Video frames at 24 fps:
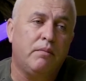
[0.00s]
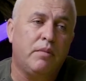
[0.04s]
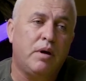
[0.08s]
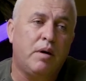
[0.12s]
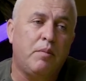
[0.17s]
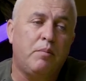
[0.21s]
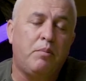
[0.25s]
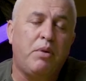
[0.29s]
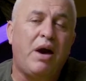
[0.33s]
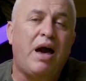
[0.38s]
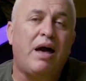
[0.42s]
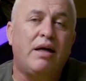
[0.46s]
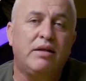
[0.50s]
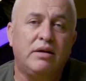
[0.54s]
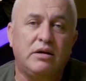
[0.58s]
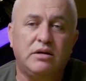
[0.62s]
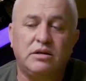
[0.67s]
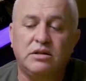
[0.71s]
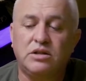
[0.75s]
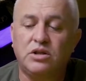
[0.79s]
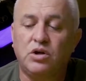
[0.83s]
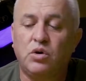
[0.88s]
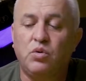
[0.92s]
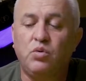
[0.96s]

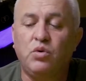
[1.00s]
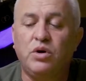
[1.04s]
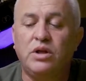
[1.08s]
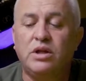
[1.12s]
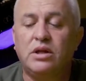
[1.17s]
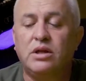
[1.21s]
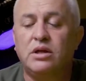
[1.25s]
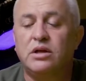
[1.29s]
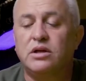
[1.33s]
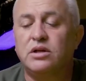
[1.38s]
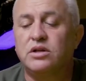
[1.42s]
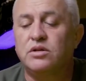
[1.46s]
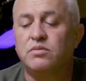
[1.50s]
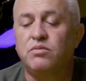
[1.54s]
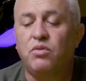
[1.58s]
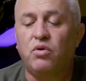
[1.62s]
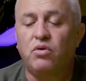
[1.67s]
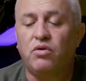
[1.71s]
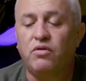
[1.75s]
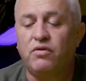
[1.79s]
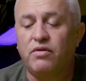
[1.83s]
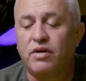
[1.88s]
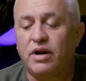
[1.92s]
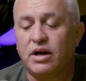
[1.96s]
patterns with
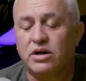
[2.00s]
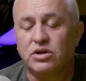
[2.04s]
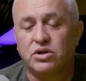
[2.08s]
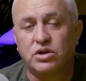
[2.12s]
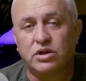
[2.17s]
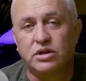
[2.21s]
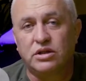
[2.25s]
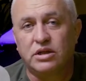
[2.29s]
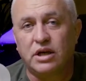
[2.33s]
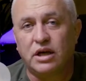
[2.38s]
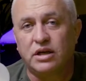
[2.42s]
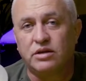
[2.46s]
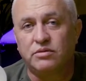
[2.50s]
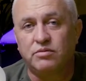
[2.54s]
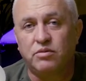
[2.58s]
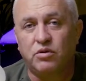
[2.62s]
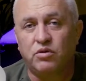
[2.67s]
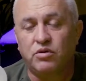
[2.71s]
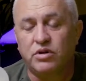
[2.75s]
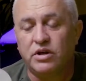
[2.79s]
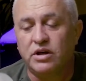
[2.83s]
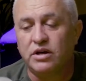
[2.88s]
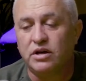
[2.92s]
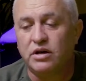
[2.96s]
small flashes. I
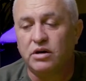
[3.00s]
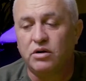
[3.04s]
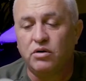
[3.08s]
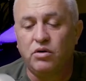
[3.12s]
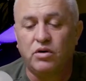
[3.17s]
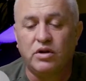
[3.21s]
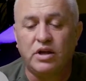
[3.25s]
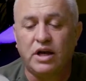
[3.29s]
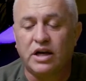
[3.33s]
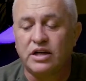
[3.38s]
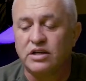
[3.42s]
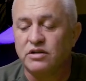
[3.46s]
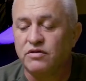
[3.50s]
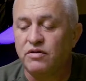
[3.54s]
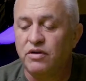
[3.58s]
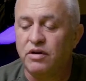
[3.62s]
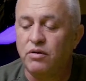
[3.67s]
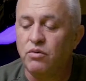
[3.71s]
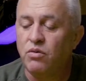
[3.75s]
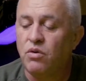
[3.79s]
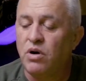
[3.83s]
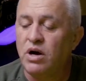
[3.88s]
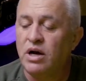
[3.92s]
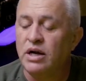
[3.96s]
suppose the Godox
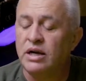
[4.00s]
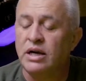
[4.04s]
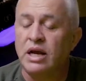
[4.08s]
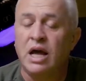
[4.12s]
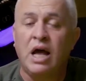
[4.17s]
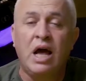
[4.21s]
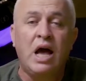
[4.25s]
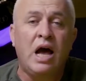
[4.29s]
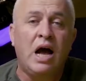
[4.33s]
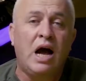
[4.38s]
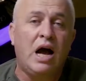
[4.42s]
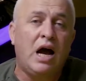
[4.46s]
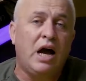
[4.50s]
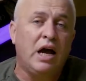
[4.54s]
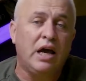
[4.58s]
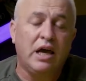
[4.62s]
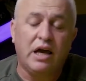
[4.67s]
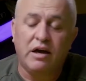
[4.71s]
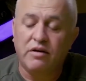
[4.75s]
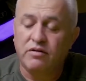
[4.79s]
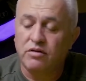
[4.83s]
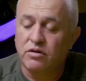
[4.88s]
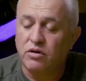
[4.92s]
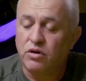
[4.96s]
V1, I
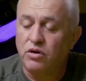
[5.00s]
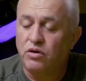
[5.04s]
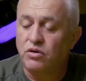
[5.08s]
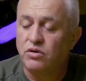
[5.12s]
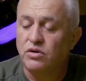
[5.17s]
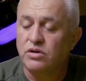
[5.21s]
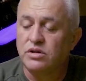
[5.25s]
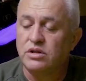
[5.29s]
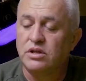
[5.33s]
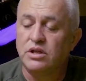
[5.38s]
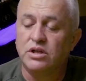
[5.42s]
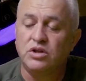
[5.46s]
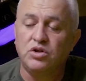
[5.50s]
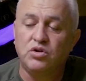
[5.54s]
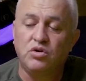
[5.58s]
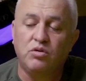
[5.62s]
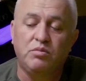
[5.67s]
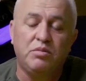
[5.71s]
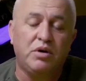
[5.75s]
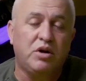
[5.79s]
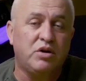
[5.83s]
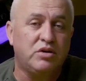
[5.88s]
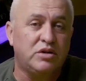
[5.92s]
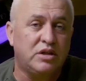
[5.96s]
had to use the
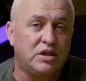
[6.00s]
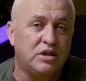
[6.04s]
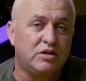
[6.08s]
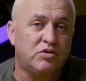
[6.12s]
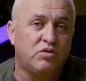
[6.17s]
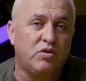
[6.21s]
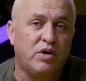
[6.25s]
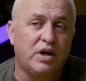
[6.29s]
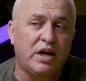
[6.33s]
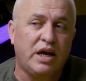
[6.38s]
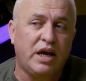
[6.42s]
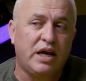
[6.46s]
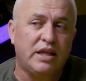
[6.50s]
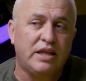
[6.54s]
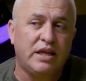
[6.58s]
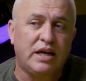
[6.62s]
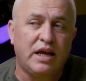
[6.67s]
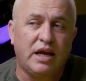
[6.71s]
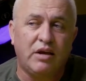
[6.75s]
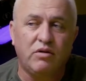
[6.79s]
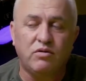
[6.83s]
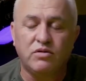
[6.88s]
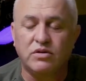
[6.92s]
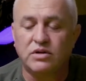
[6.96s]
zoom because it's square head, and
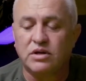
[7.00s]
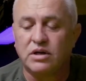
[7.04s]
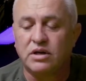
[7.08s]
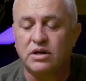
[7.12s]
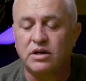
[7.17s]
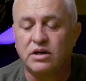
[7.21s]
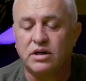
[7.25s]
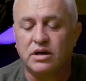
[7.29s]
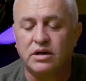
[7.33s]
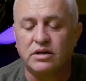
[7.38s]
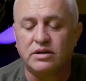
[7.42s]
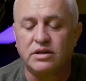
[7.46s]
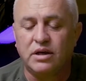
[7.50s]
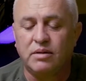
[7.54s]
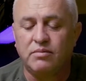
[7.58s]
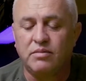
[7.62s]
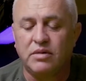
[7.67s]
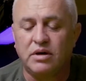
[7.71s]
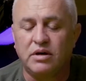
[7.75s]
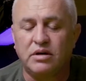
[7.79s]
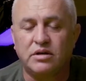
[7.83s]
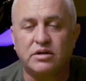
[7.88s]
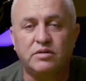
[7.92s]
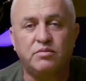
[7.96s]
I use
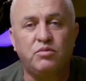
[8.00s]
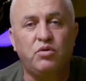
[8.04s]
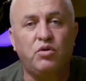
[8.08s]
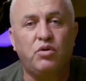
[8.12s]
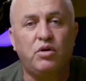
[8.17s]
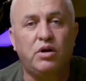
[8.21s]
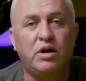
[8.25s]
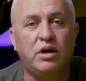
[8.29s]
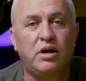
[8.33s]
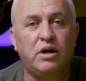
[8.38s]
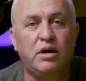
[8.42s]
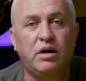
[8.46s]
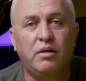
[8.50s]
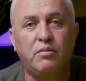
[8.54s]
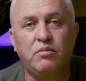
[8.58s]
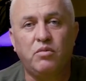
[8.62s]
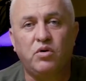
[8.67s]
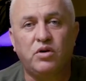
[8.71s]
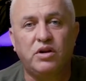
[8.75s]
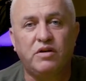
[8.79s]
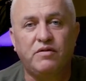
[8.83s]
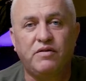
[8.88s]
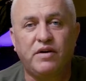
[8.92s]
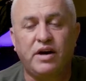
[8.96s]
some small
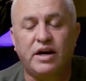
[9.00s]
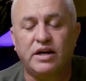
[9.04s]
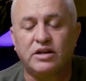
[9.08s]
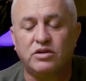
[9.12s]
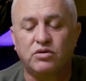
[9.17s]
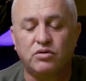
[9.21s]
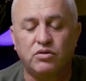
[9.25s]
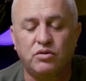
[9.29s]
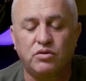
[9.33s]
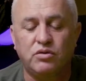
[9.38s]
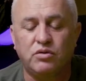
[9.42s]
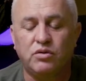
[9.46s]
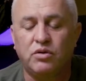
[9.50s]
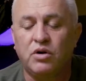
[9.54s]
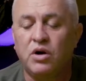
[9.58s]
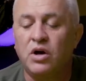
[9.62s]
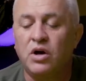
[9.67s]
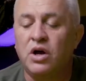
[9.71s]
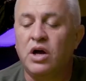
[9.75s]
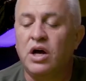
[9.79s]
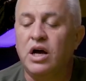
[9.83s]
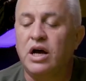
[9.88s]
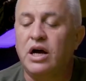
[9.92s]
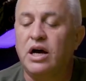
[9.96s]
modifiers who
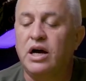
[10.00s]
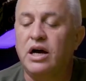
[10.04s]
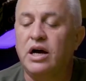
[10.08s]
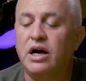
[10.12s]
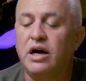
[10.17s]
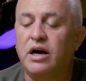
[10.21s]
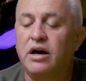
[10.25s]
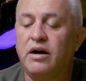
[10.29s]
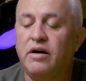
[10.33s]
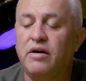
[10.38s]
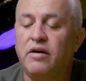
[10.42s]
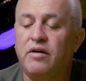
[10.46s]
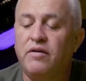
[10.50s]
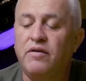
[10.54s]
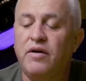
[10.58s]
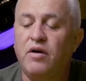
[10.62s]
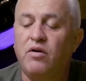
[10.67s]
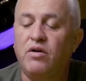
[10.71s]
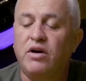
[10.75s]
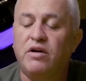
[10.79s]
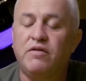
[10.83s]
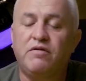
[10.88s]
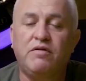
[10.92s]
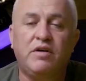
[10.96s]
they
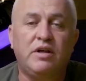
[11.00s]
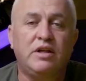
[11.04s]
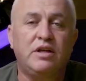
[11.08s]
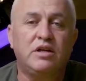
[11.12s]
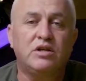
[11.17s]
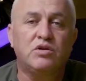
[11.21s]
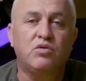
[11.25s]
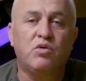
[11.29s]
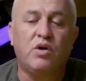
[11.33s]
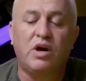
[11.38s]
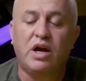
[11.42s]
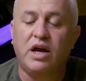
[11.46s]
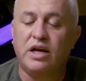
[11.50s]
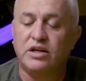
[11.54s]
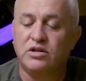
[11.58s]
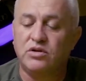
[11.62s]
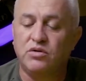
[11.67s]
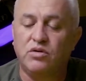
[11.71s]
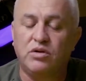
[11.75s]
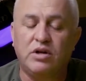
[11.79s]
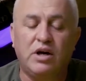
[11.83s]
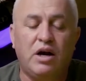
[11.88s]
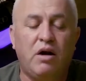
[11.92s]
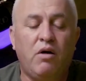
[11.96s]
only fit the square heads,
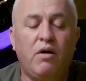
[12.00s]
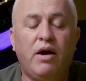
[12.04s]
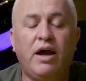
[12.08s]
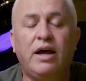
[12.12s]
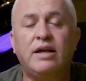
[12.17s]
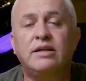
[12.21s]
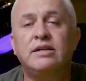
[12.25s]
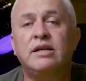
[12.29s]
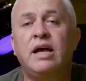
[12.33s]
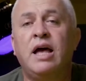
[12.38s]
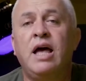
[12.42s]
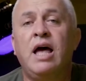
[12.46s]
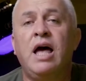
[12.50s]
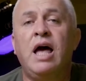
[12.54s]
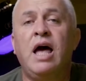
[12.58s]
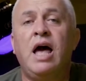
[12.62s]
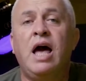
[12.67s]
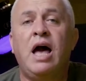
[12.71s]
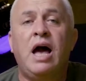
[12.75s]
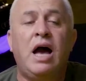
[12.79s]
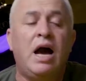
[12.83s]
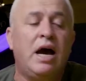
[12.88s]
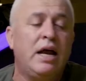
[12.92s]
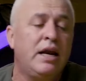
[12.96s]
not the round heads.
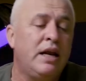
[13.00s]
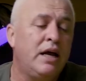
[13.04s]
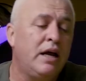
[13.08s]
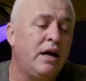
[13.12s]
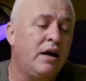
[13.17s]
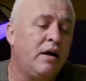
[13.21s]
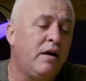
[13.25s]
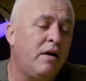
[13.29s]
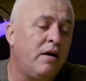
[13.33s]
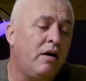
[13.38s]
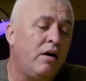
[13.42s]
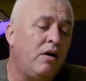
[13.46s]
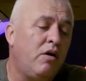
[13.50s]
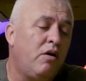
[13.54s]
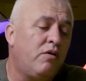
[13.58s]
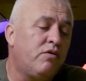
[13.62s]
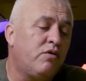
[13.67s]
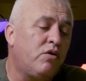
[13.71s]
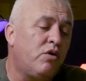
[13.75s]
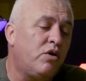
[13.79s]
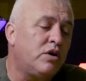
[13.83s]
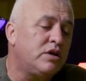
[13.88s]
And of course